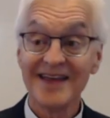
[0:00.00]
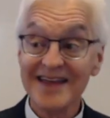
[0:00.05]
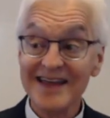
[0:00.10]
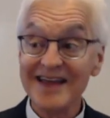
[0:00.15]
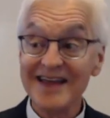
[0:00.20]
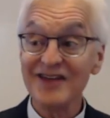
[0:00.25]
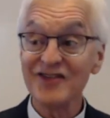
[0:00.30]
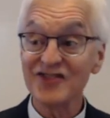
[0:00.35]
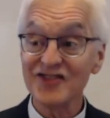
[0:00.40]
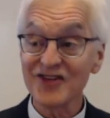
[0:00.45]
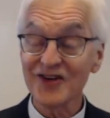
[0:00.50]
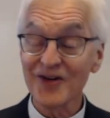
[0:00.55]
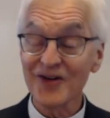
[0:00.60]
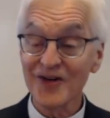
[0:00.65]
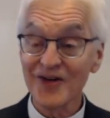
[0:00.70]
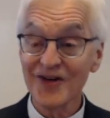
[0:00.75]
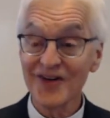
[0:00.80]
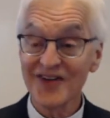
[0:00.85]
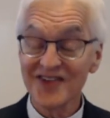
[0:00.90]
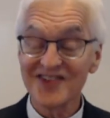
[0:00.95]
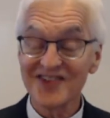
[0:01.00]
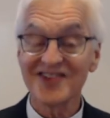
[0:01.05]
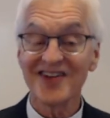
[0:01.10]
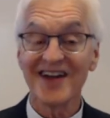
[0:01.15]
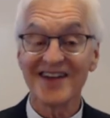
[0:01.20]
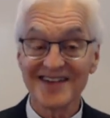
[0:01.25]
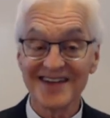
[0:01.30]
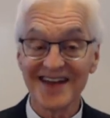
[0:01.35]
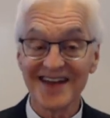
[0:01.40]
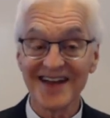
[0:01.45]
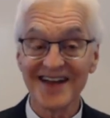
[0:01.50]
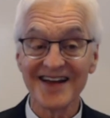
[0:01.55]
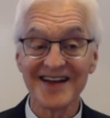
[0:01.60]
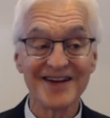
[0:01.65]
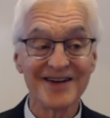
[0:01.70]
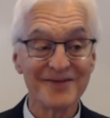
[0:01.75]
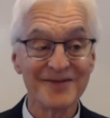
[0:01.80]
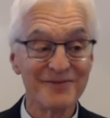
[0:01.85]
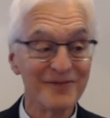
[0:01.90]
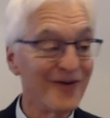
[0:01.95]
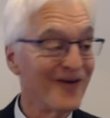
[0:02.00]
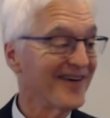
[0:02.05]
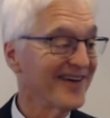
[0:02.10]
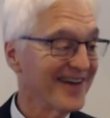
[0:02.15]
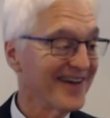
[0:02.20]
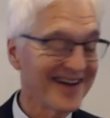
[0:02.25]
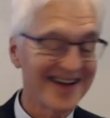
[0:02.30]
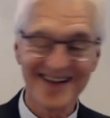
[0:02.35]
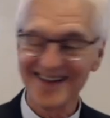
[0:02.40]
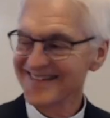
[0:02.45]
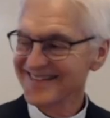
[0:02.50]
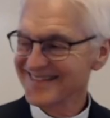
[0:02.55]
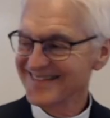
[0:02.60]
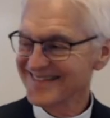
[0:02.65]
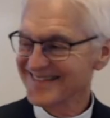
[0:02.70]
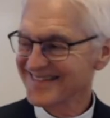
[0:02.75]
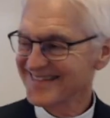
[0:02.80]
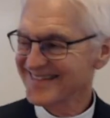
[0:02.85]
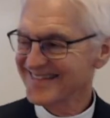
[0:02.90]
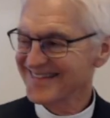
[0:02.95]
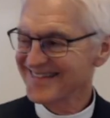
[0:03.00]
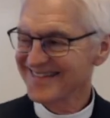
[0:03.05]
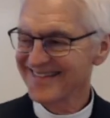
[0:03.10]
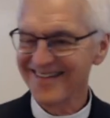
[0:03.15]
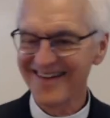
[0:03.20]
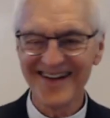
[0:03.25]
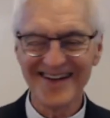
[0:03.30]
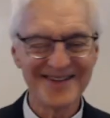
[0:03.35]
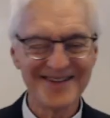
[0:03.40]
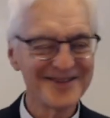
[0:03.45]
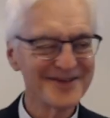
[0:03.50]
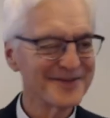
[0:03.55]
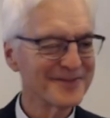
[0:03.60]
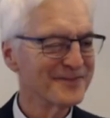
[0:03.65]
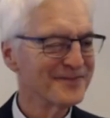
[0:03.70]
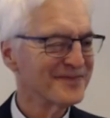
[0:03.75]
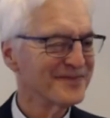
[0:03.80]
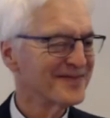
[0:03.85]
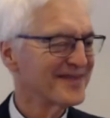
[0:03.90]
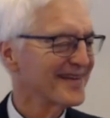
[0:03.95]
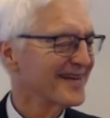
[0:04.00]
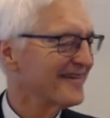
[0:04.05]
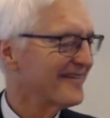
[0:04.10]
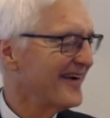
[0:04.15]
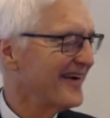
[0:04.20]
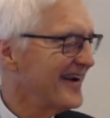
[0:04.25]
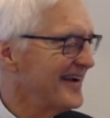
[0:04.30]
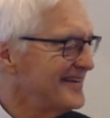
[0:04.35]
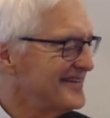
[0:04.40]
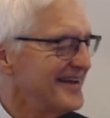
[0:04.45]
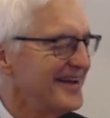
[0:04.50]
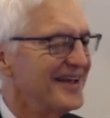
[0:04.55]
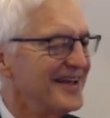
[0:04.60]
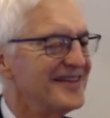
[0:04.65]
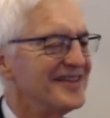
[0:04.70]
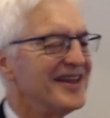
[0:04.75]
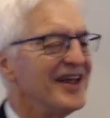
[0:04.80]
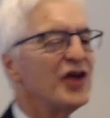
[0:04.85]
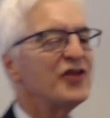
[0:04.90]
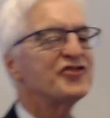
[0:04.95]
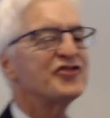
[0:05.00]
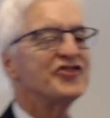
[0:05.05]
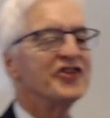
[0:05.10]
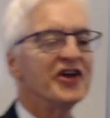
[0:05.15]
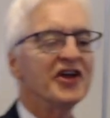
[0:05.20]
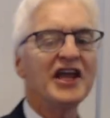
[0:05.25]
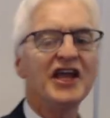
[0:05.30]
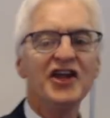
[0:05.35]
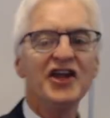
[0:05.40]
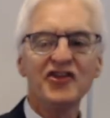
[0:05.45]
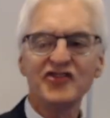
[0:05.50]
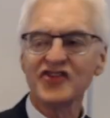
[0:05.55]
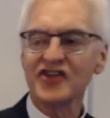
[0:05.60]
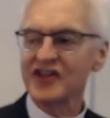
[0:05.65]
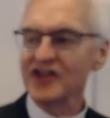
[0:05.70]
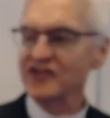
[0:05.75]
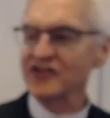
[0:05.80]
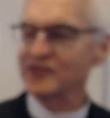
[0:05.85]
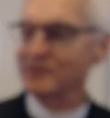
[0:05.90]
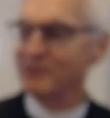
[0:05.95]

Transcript: Easter Sunday morning, mm-hmm. right? Right? This isn't this